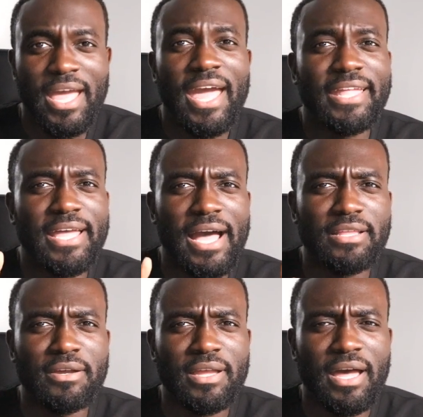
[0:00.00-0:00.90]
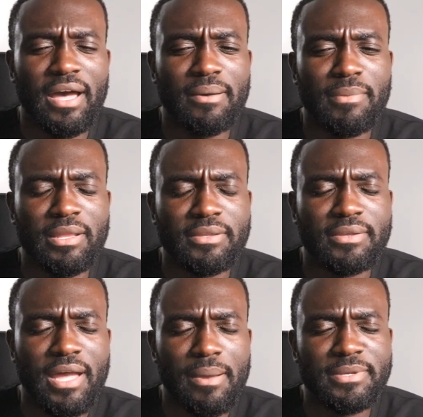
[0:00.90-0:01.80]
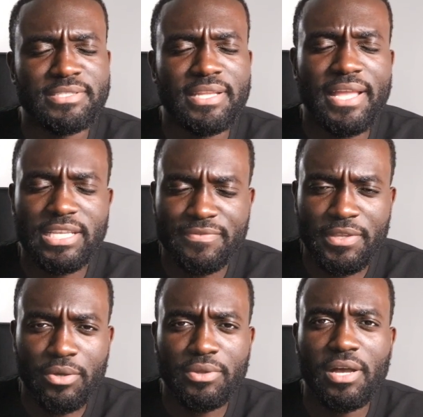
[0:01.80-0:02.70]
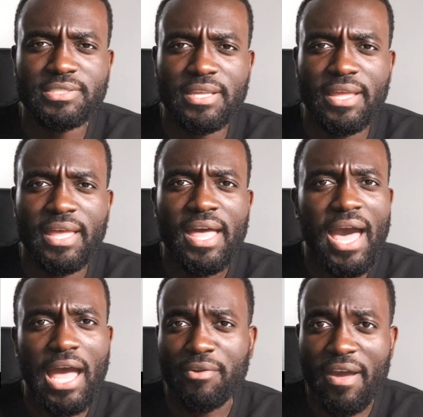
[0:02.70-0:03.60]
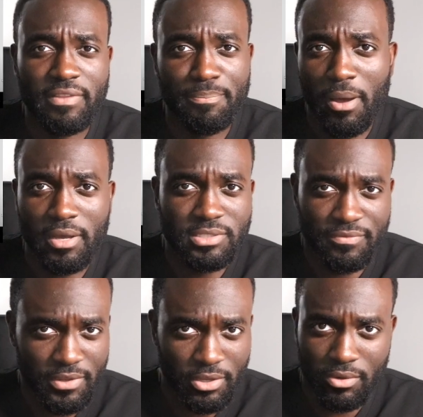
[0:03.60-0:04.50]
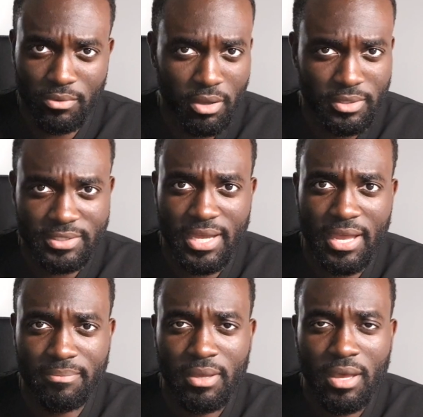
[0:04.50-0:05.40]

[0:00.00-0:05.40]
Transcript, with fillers: And I looked at the comments in the last video. Y'all said that I don't have to pause the video all the time,